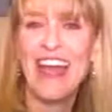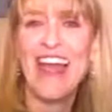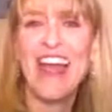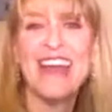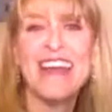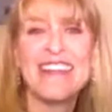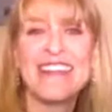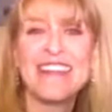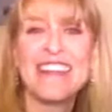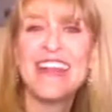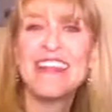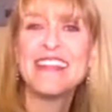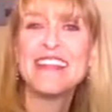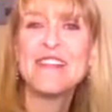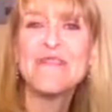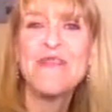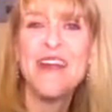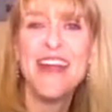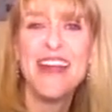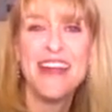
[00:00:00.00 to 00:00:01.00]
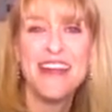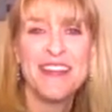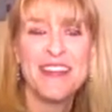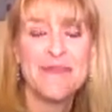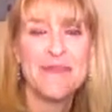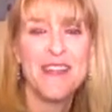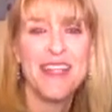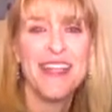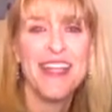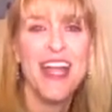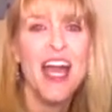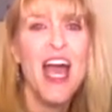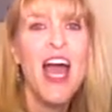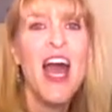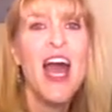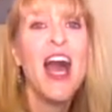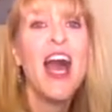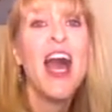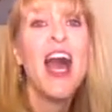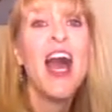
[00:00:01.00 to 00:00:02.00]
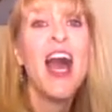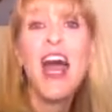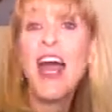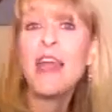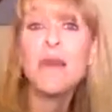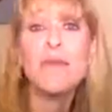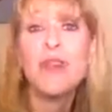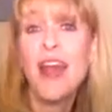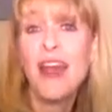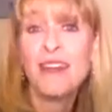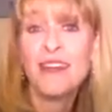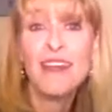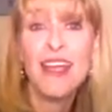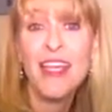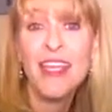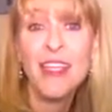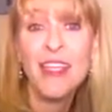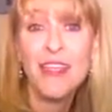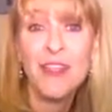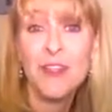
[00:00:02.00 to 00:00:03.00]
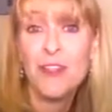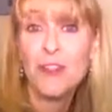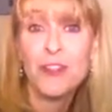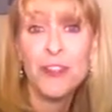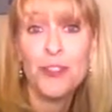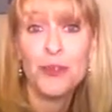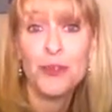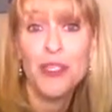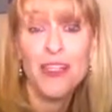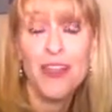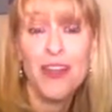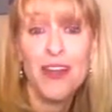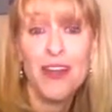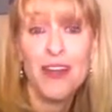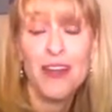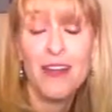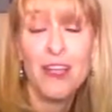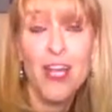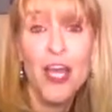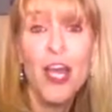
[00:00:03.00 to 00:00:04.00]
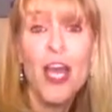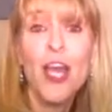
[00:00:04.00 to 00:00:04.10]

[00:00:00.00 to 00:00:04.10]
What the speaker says: I said to my husband, I am not taking your joy card.